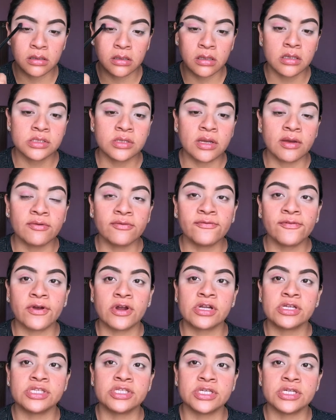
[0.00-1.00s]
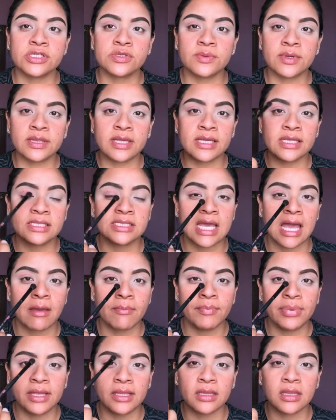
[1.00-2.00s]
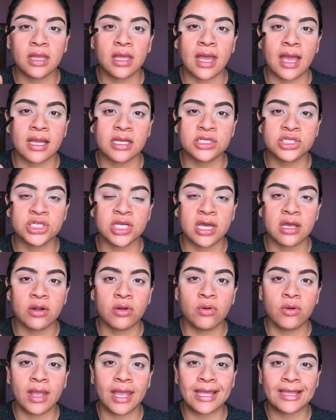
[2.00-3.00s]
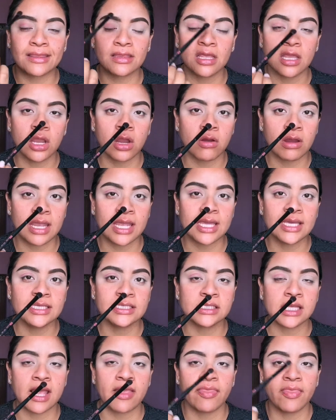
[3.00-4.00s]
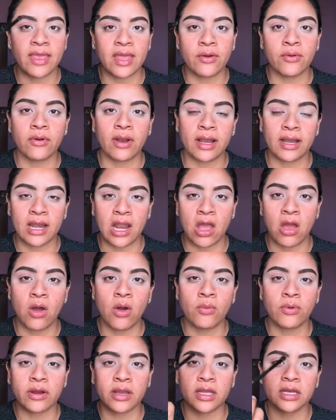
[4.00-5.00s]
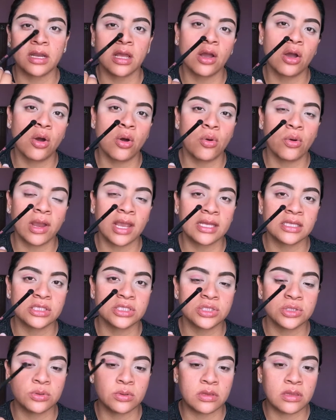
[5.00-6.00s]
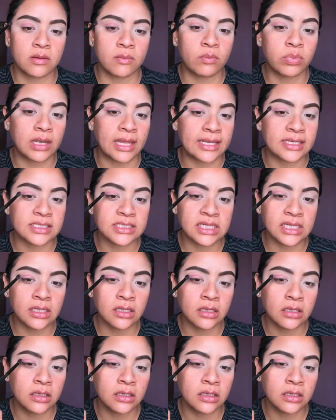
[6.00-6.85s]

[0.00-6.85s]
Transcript: So I'm first just really tapping the eyeshadow in the crease, and then right now we're going to go into the blending.